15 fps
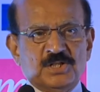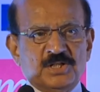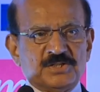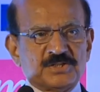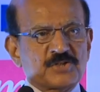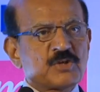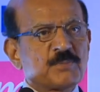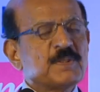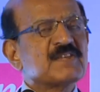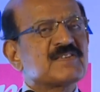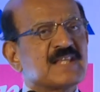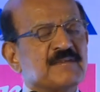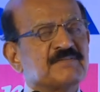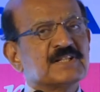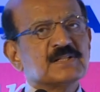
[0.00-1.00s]
The
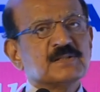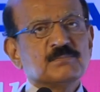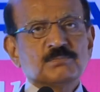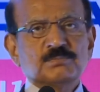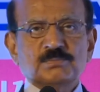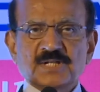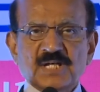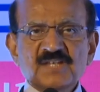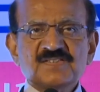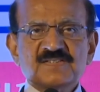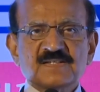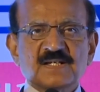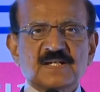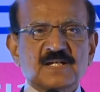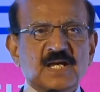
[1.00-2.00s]
777 is
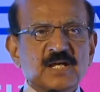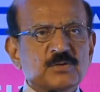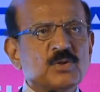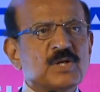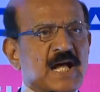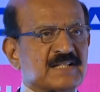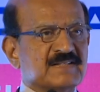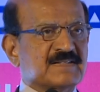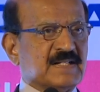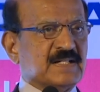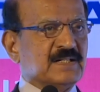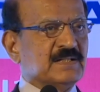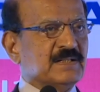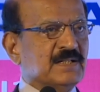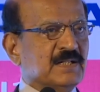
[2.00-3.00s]
a good answer.